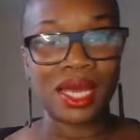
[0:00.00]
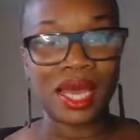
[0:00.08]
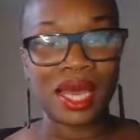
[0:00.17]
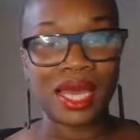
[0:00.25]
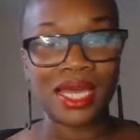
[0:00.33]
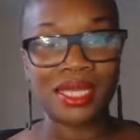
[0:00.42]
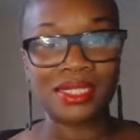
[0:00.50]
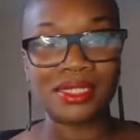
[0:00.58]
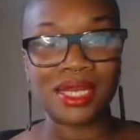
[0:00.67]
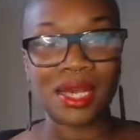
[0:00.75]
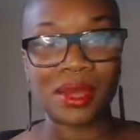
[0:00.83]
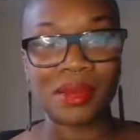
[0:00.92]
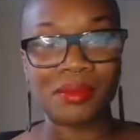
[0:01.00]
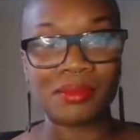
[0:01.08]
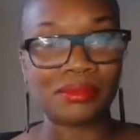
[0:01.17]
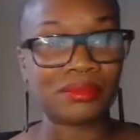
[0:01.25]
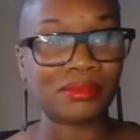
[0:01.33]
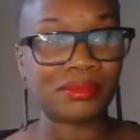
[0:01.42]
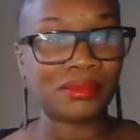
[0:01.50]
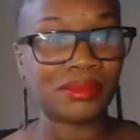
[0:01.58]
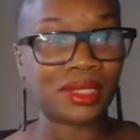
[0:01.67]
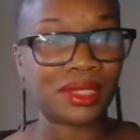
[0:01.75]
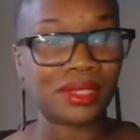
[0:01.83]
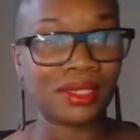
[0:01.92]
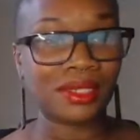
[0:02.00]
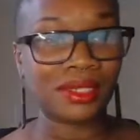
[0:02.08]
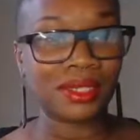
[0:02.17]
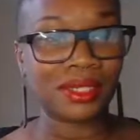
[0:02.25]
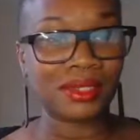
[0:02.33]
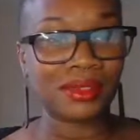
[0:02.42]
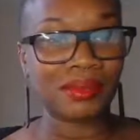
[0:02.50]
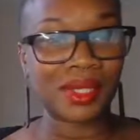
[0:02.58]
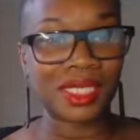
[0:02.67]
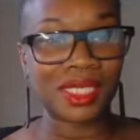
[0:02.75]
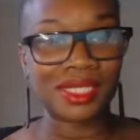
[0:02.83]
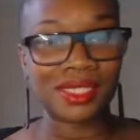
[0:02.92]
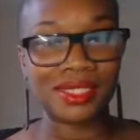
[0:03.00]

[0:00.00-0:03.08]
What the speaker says: And hold on a minute.